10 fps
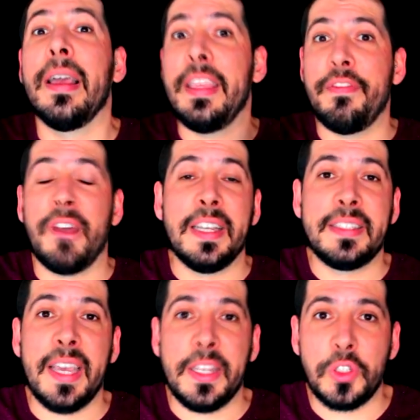If I
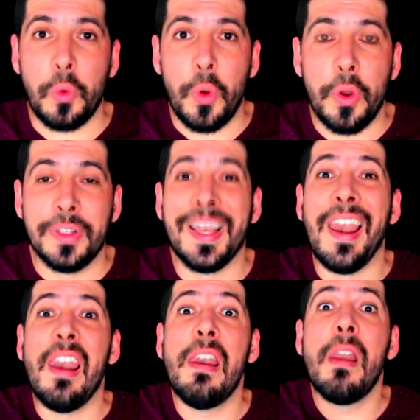say the word
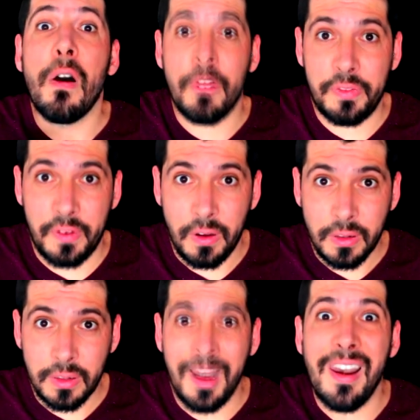l'enfant,
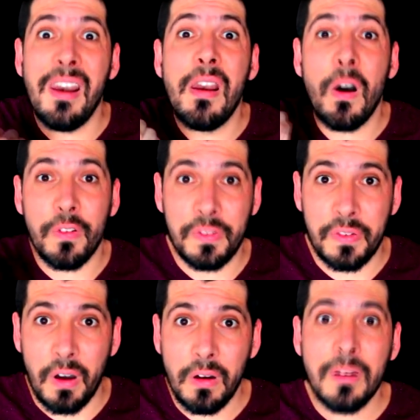
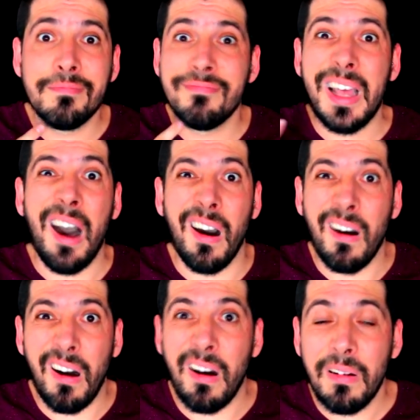l'enfant,
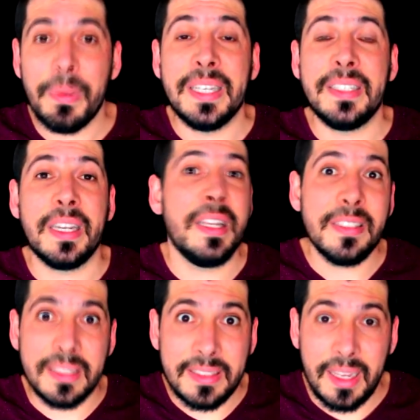en, basically
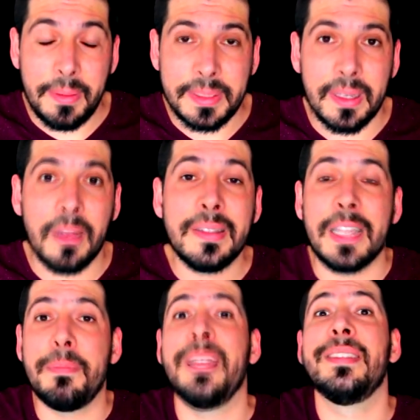the same sound,
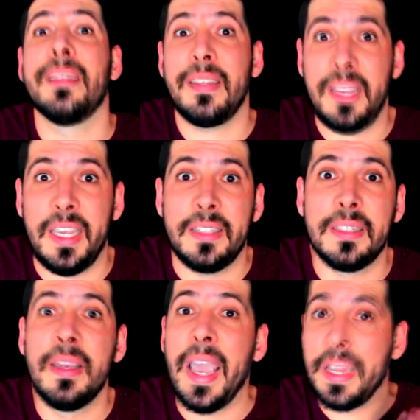that means the kid,
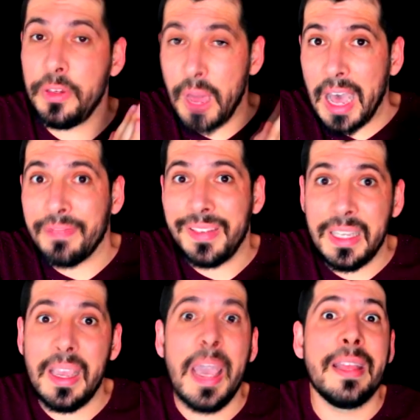and you have
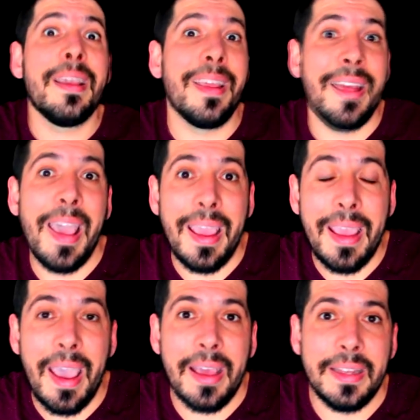EN and
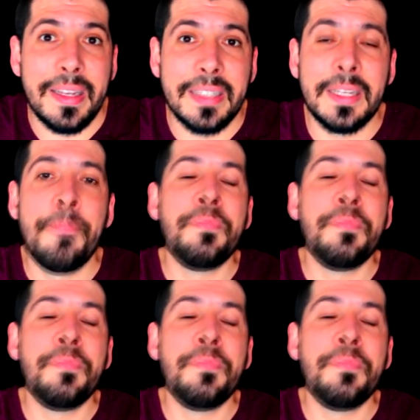AN in it.